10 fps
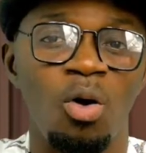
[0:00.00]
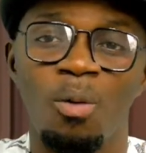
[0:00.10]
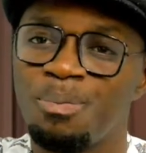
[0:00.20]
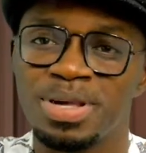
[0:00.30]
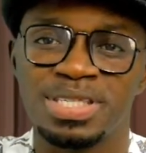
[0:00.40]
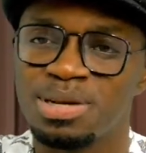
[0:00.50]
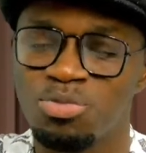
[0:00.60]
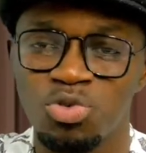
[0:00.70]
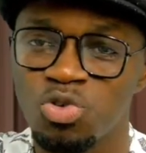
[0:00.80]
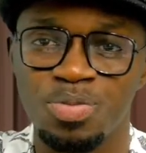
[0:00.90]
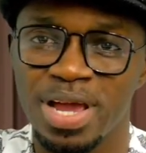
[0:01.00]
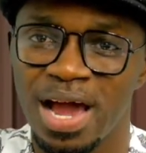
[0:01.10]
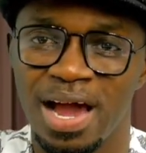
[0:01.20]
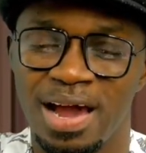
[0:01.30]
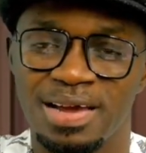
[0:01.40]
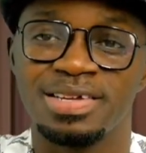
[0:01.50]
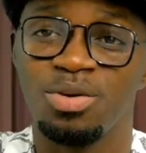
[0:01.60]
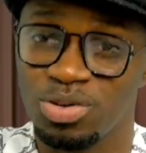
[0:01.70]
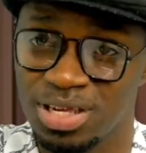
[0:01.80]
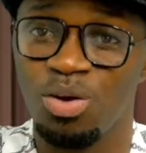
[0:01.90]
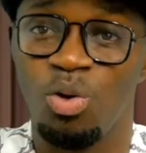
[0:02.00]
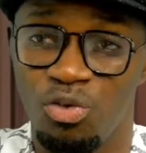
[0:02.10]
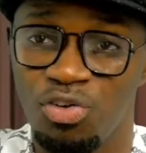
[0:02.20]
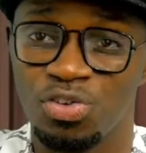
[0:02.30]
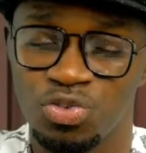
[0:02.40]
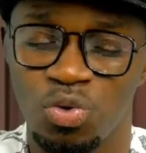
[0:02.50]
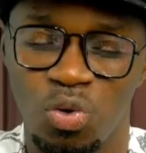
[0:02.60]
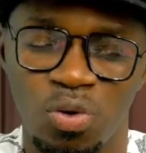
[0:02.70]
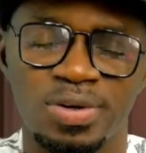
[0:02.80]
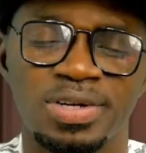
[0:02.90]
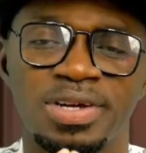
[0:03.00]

on pensem hunubia. It was uncle for us all.